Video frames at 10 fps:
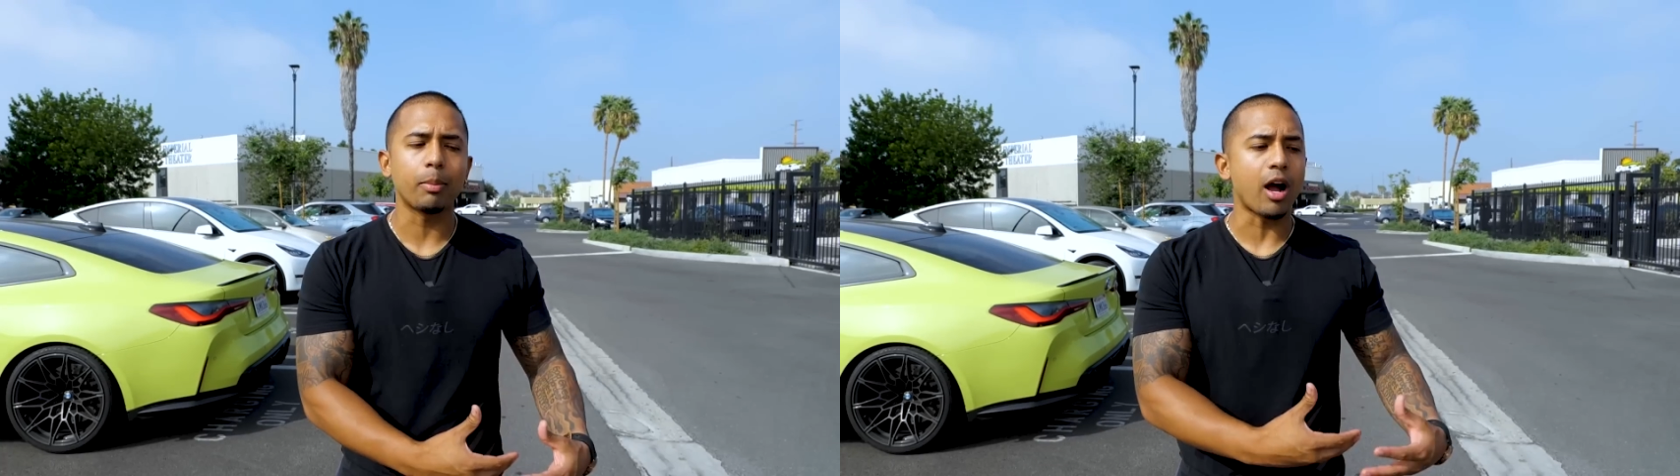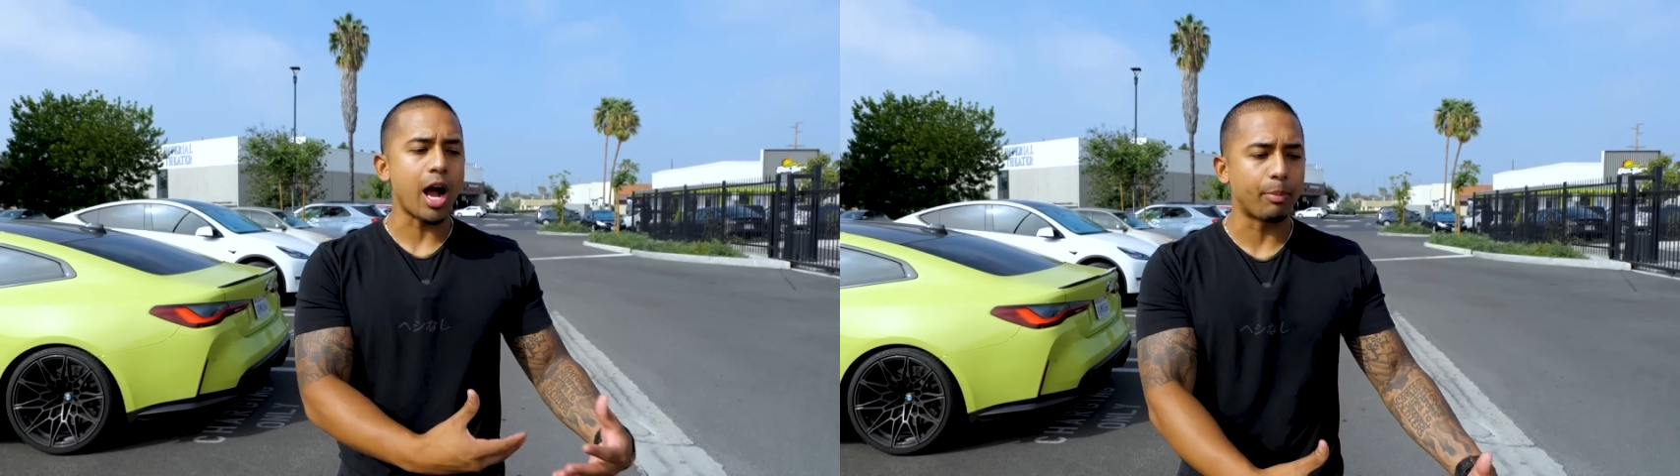
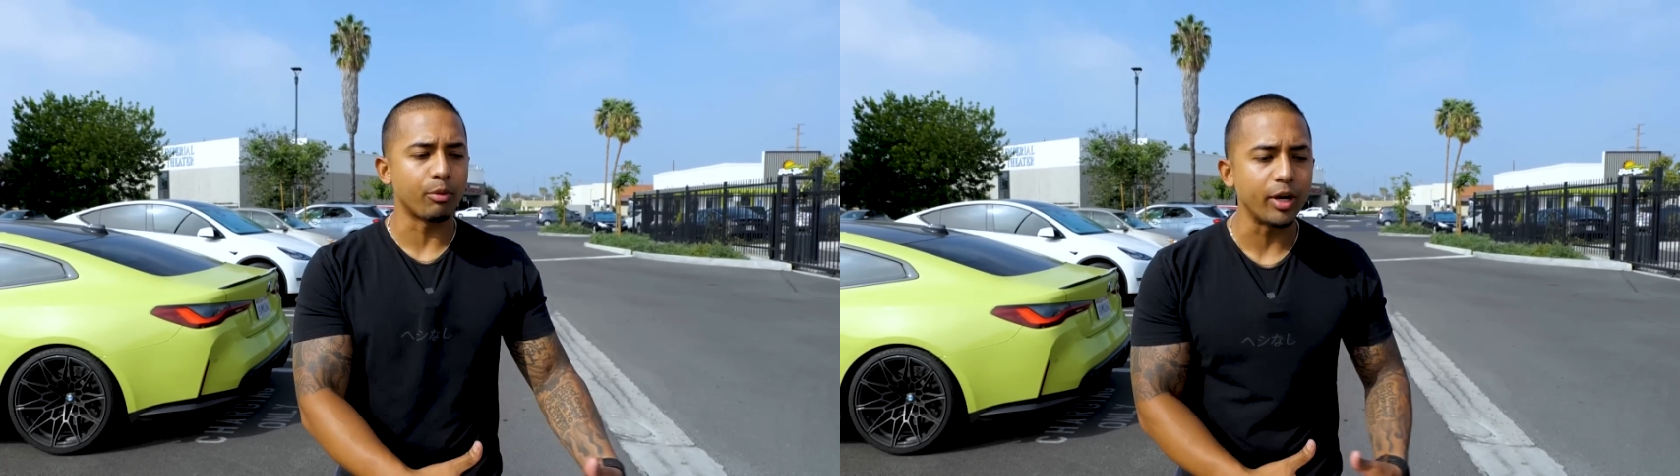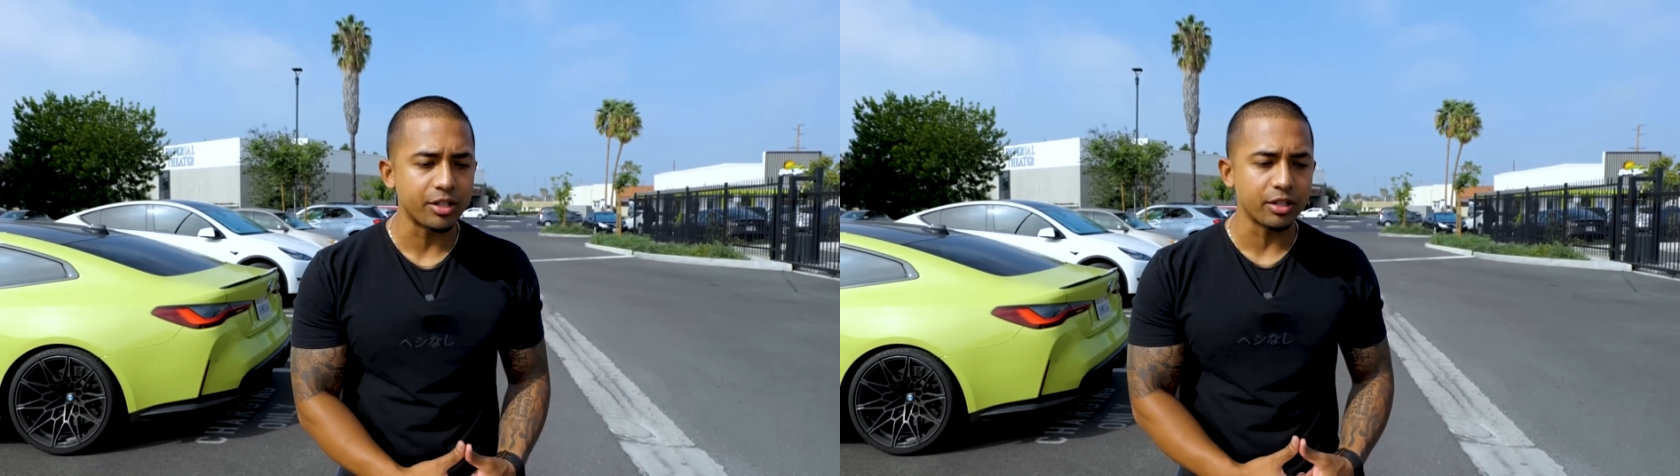about
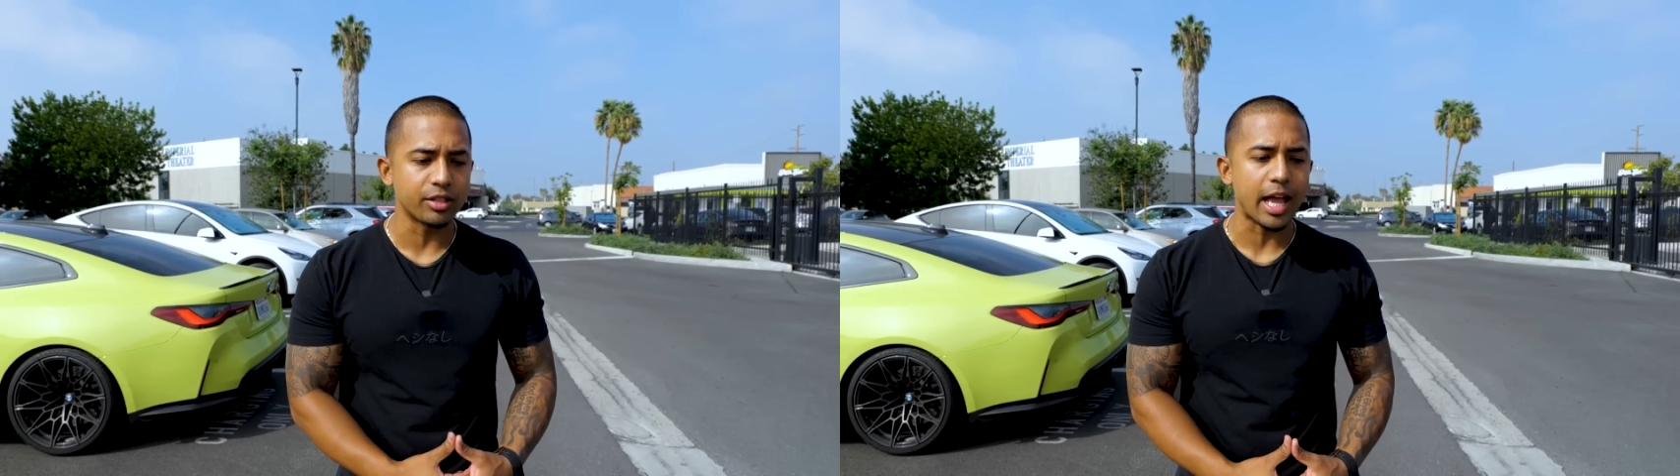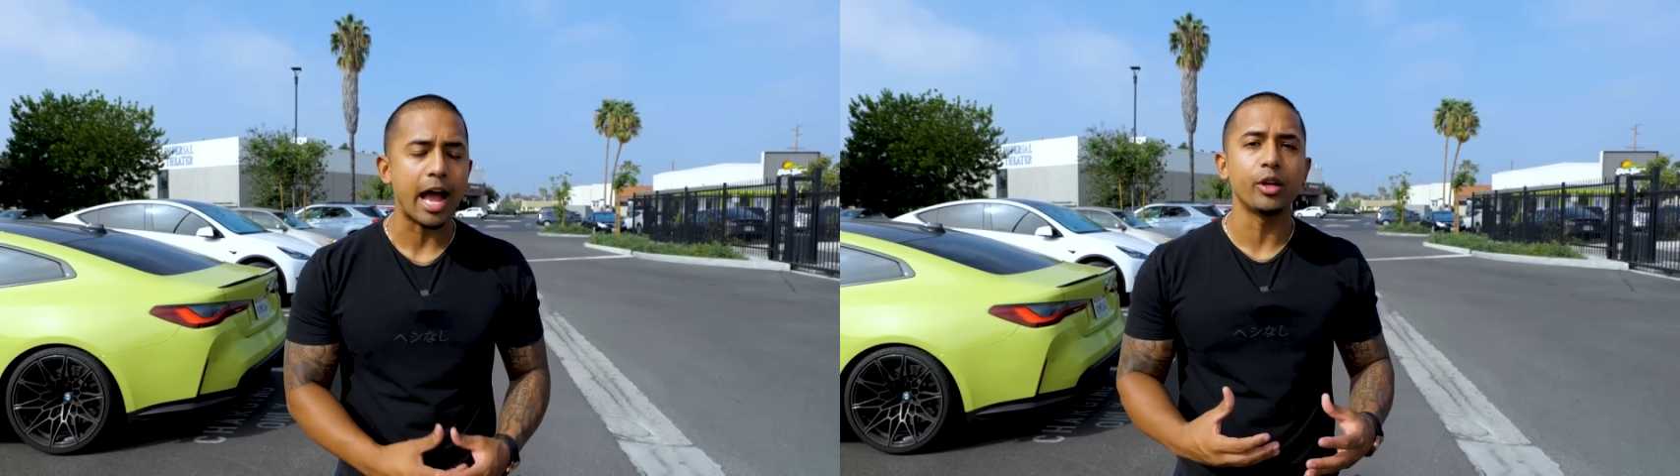
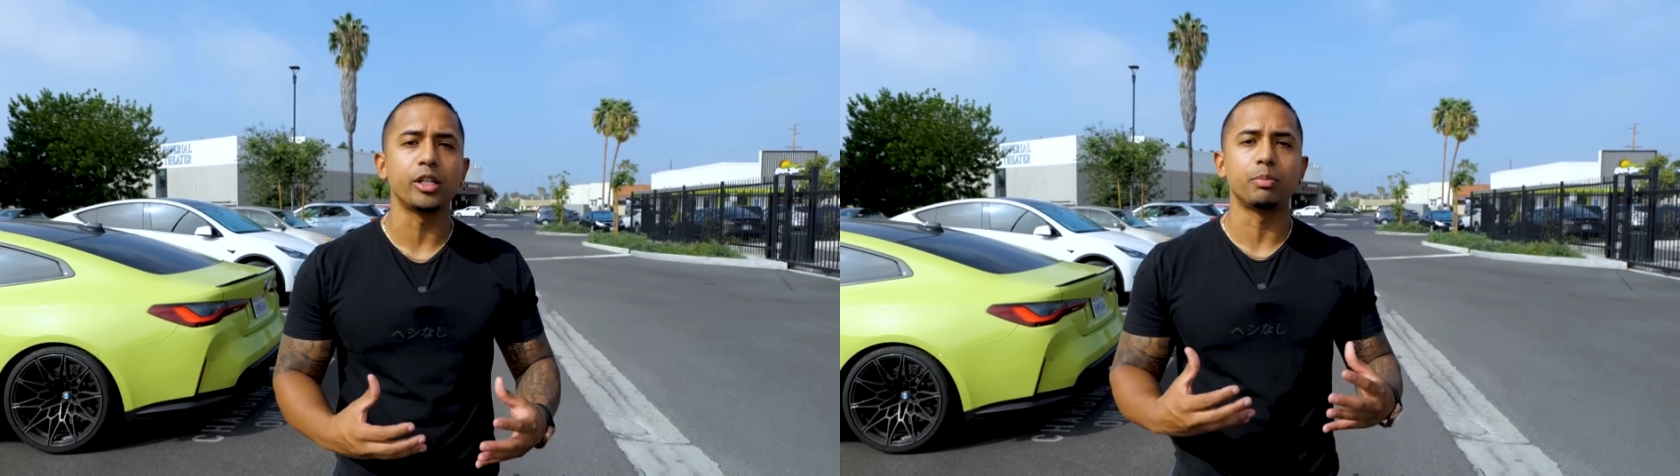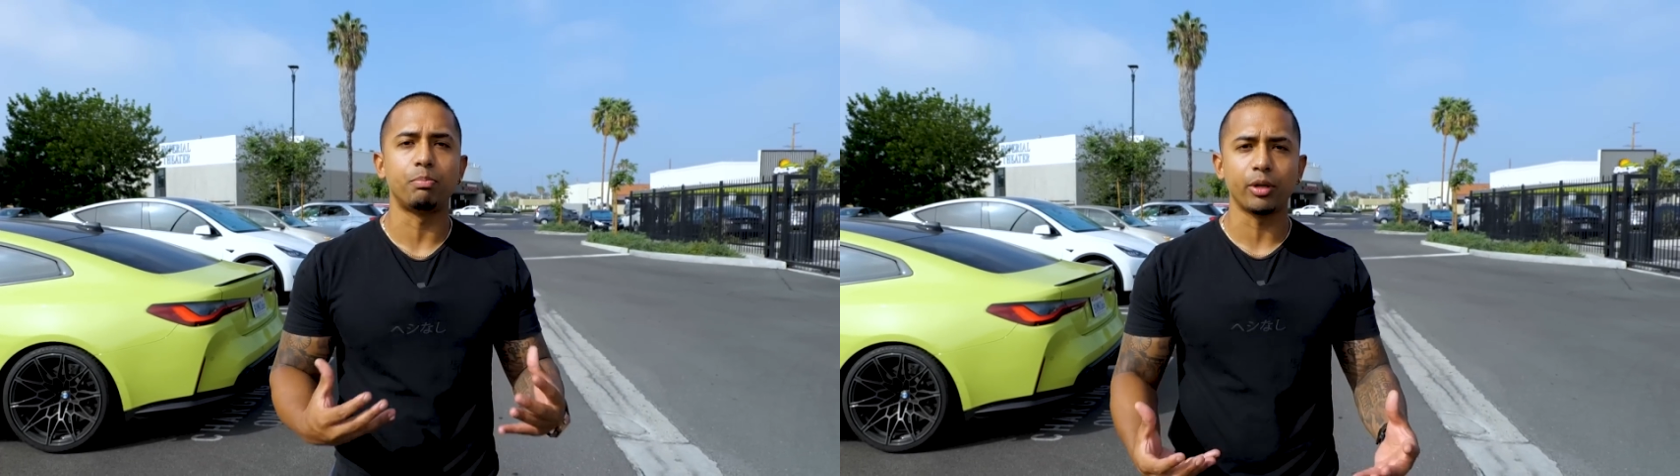operations and how
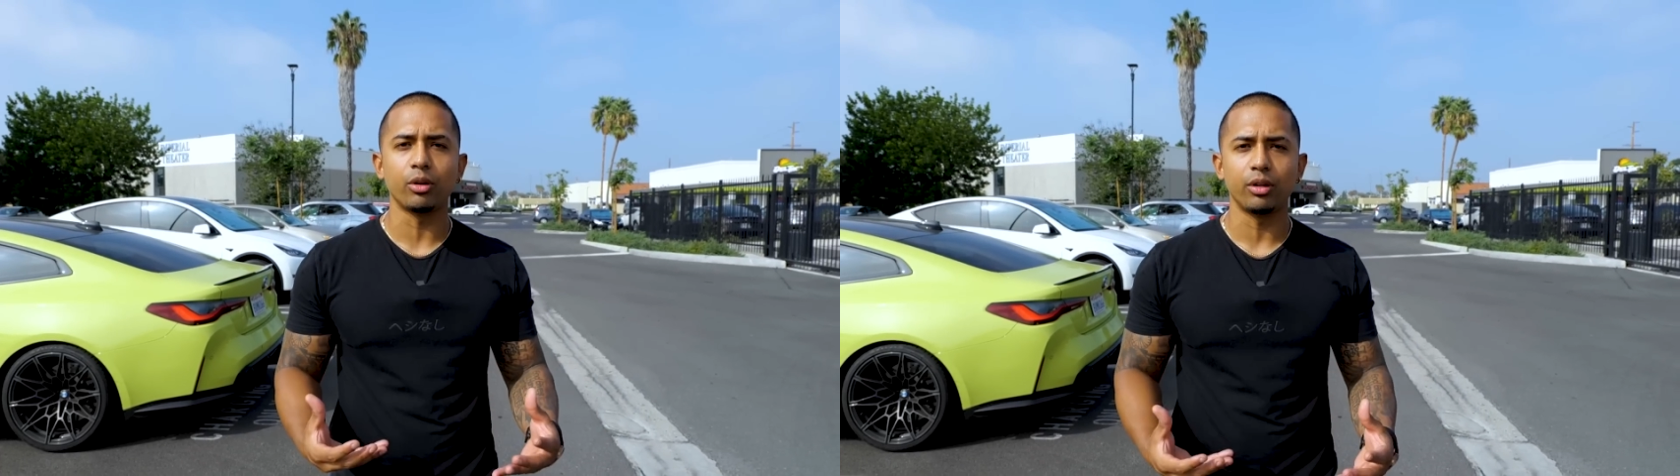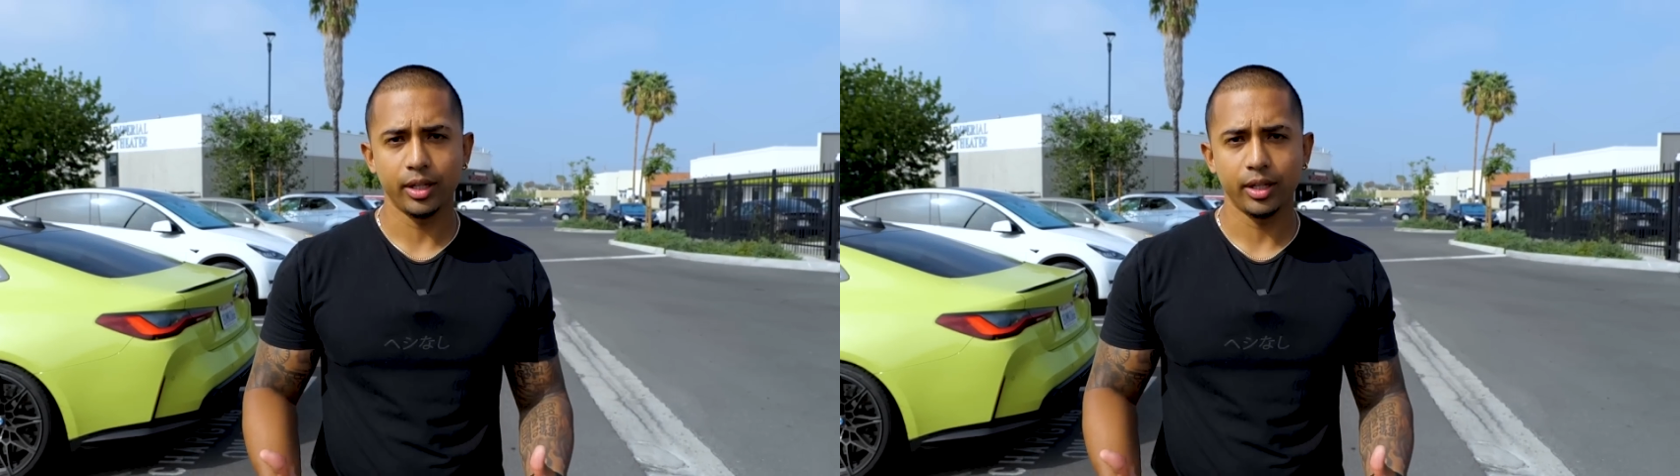he's built